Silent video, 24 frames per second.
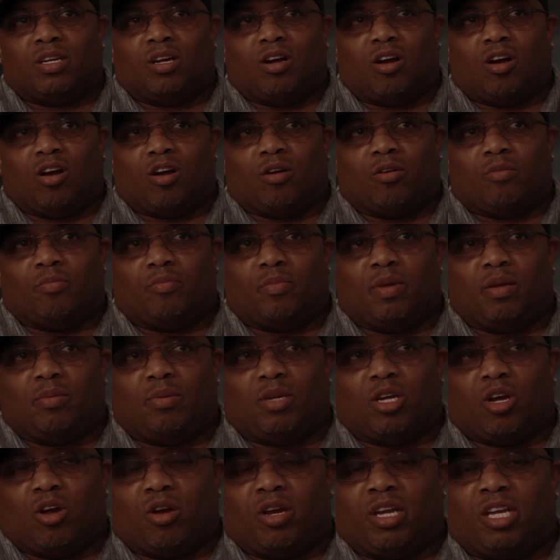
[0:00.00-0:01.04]
our
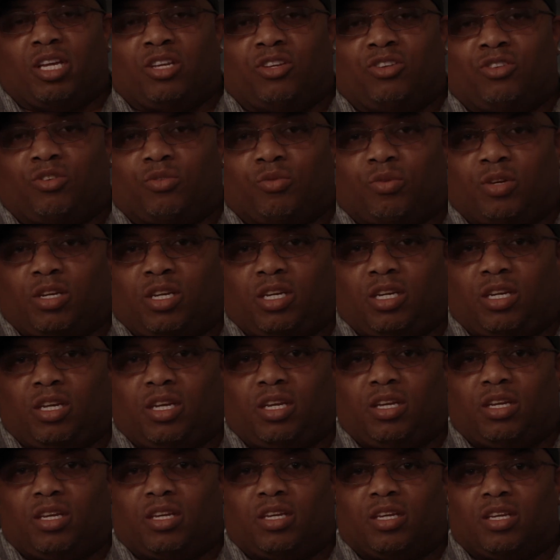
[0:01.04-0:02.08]
maybe our
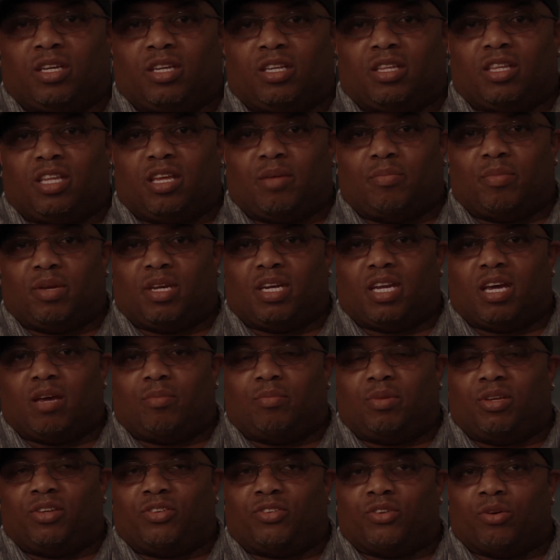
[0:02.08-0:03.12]
history that may
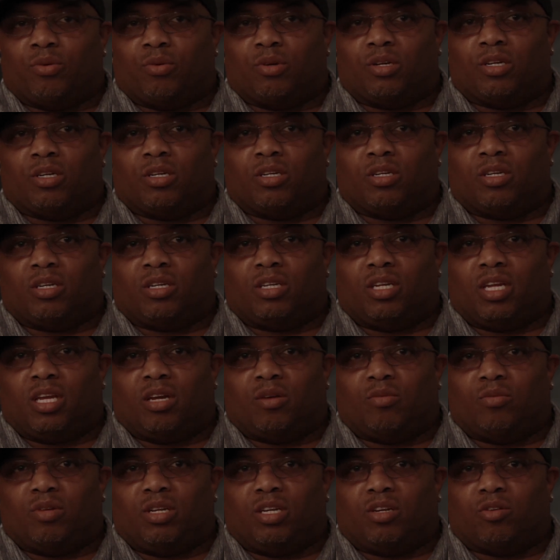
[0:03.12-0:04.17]
not be so good,
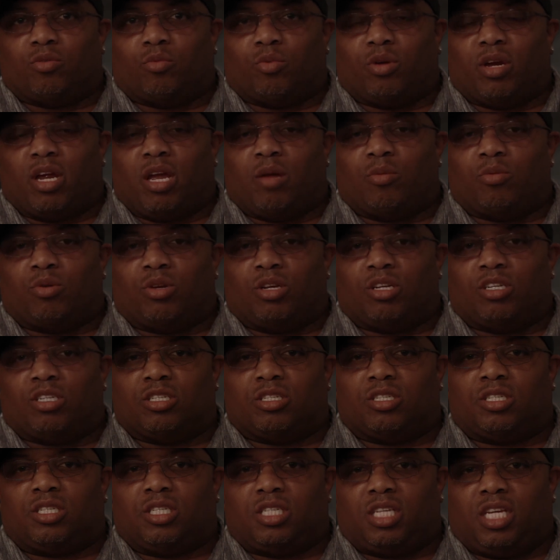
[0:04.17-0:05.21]
and we we're able to
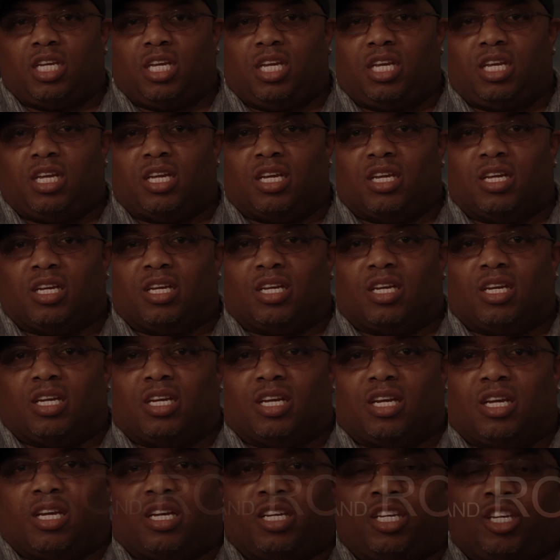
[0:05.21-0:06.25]
just see
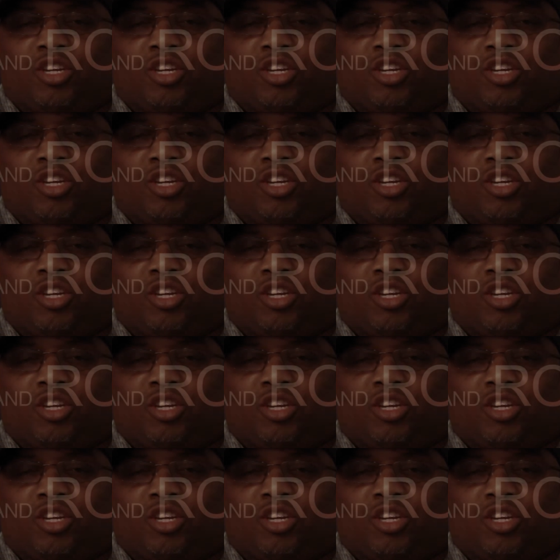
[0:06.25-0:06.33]
a